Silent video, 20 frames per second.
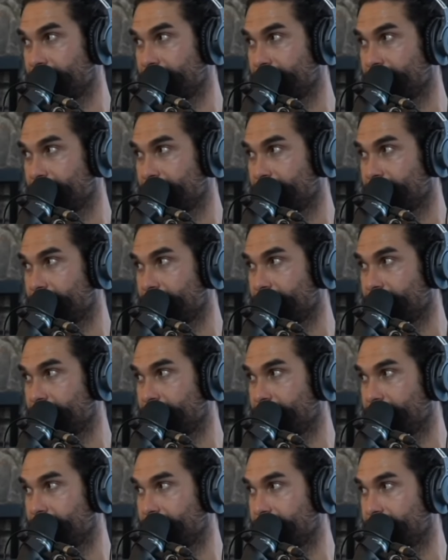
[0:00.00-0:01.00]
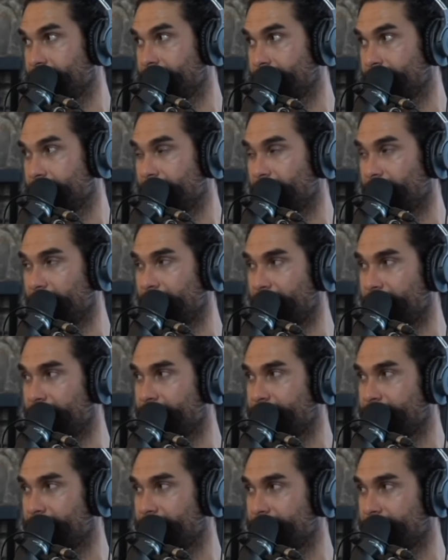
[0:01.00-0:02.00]

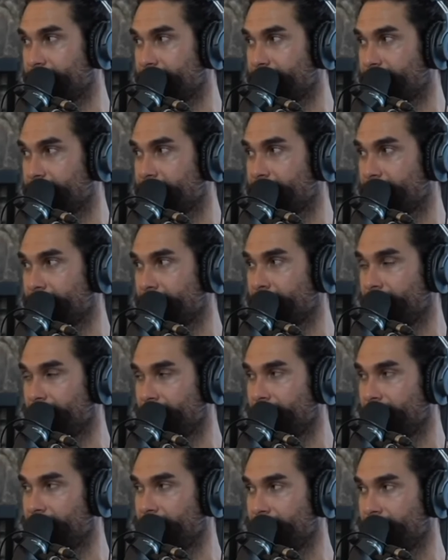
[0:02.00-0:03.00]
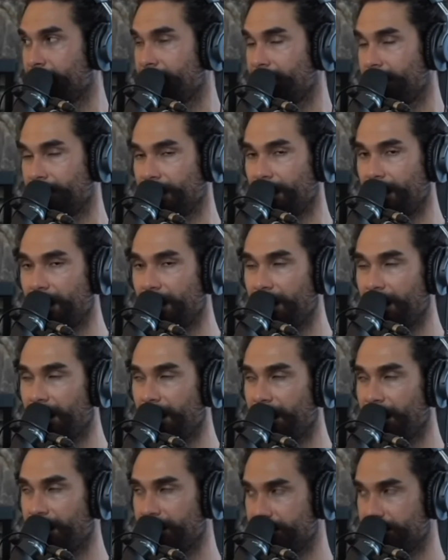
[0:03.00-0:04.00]

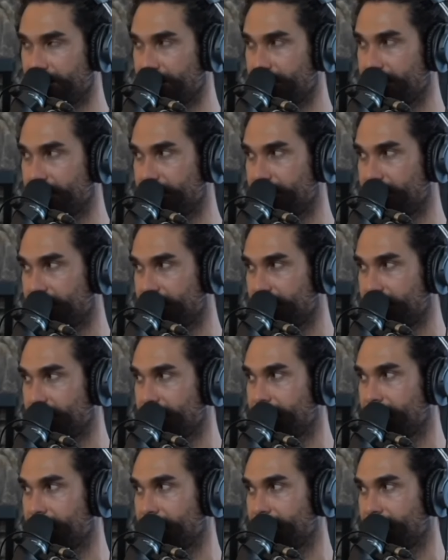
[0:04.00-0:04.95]
[no speech]